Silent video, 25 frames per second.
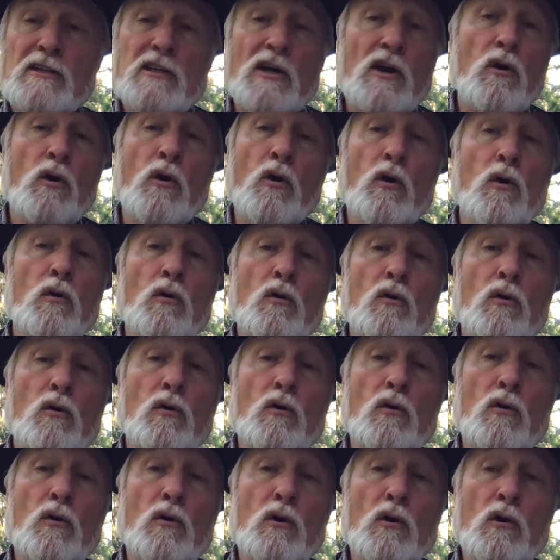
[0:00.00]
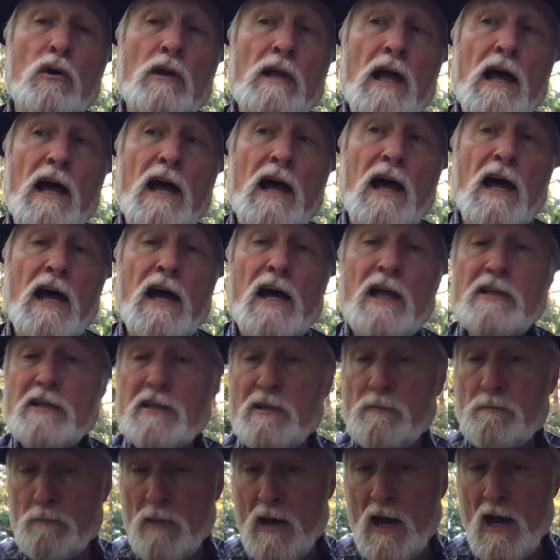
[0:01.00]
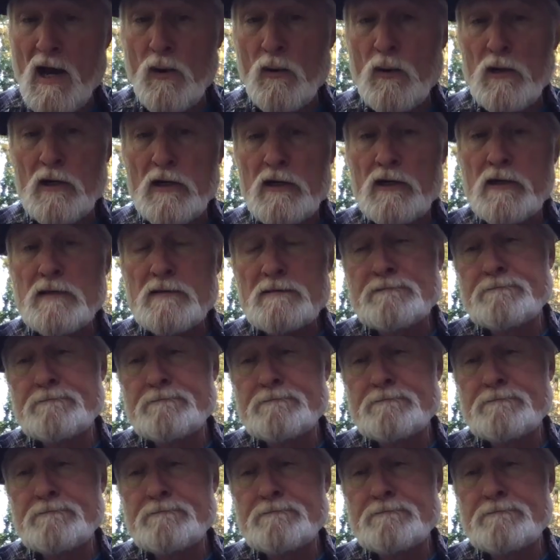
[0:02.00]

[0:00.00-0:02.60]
to hold on to power.